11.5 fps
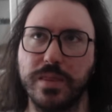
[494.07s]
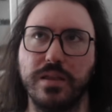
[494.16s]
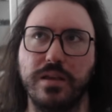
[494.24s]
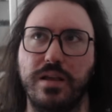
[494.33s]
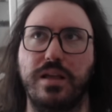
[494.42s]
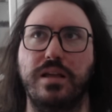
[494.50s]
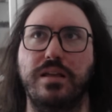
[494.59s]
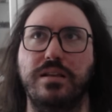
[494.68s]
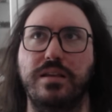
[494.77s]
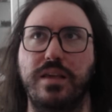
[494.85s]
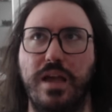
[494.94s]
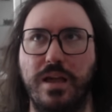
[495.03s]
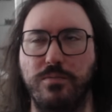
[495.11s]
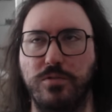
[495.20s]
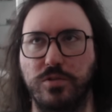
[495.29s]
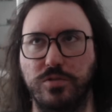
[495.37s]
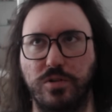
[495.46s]
the game,
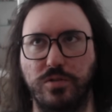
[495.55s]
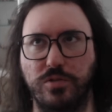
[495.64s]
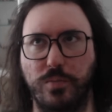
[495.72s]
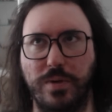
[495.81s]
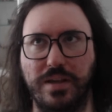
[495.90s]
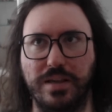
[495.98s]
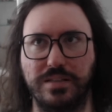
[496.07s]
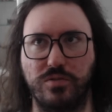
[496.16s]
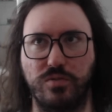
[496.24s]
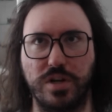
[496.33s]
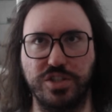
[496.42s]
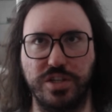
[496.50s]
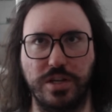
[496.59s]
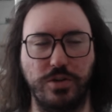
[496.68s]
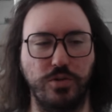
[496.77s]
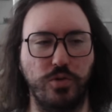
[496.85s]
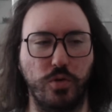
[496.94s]
you know, you're playing as a Russian and
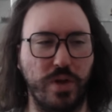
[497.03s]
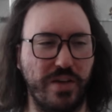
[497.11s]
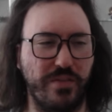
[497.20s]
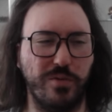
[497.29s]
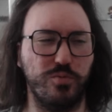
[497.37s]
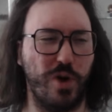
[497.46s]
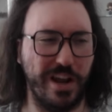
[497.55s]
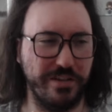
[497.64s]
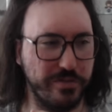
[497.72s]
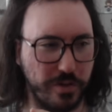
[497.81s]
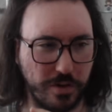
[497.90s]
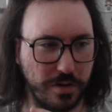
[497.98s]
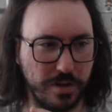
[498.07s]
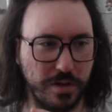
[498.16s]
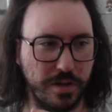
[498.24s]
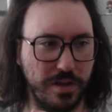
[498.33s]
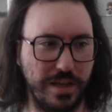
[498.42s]
you don't have a rifle,
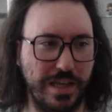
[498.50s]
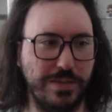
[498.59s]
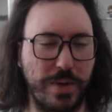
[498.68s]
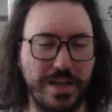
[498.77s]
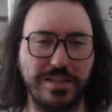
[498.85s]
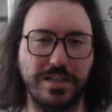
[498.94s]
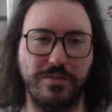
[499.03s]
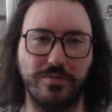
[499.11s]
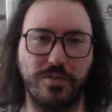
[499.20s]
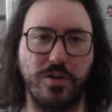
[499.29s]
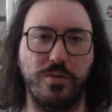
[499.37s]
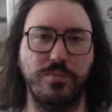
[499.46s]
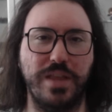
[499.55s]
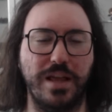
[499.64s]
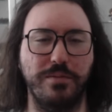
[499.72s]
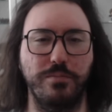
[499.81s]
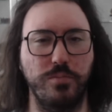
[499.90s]
it's basically from
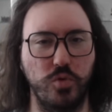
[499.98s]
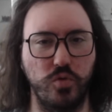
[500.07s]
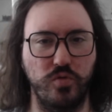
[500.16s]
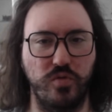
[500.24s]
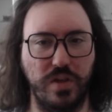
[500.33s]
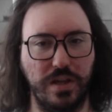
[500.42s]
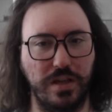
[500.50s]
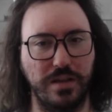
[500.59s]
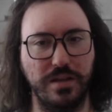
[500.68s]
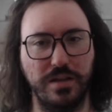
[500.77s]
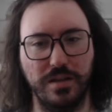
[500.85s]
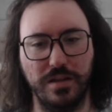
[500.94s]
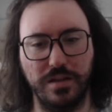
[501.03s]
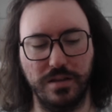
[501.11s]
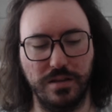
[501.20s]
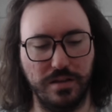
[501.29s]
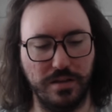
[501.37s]
that movie,
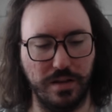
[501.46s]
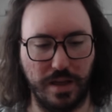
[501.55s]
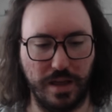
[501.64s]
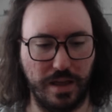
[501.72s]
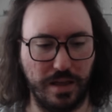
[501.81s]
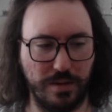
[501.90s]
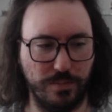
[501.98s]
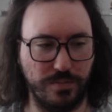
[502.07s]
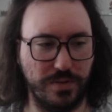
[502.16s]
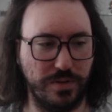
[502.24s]
um,